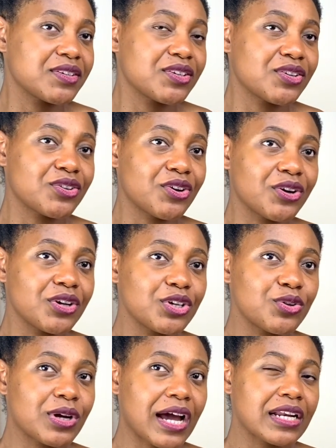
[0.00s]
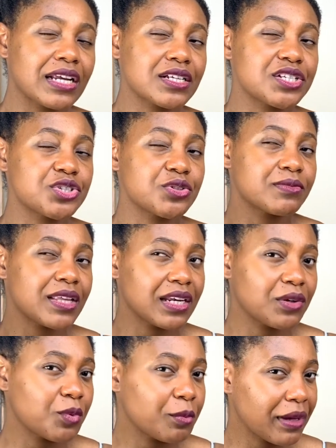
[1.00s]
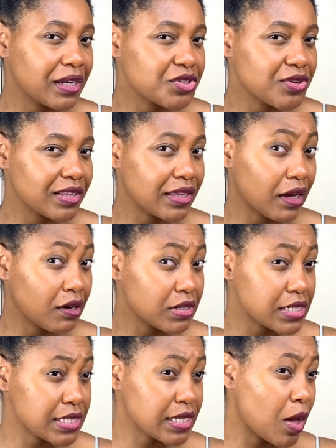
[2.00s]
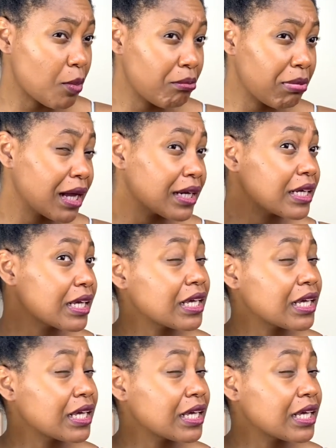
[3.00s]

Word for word: you know, you kind of assume that it will penetrate the hair and scalp, but